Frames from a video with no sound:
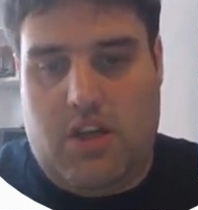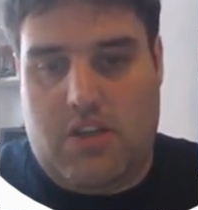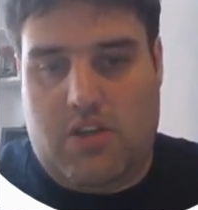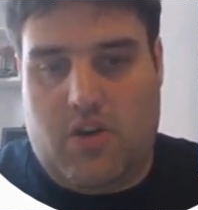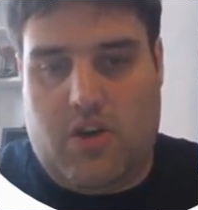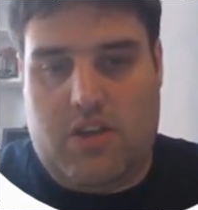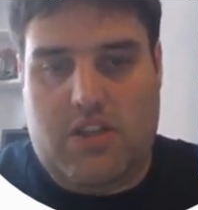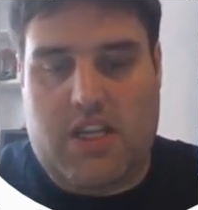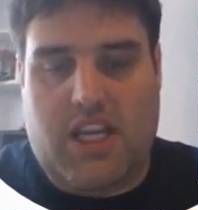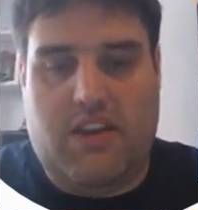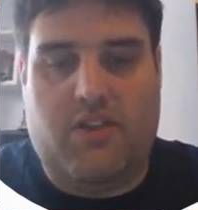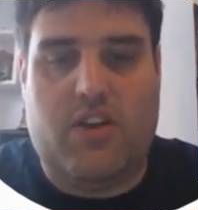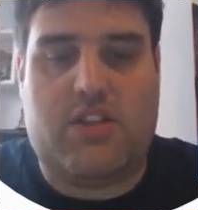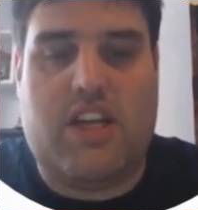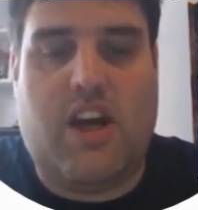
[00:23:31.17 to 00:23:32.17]
is going to
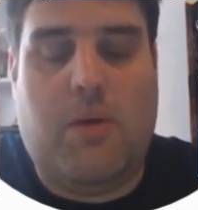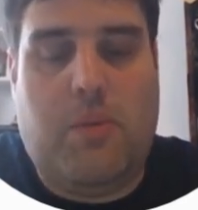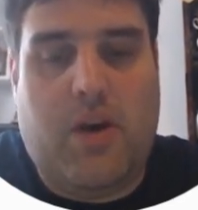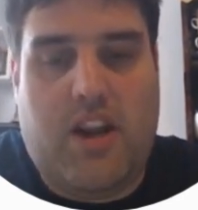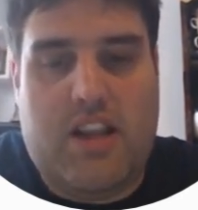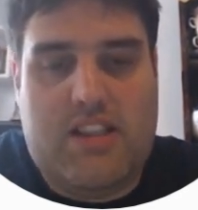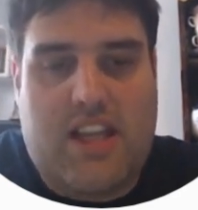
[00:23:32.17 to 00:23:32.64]
give us an output in a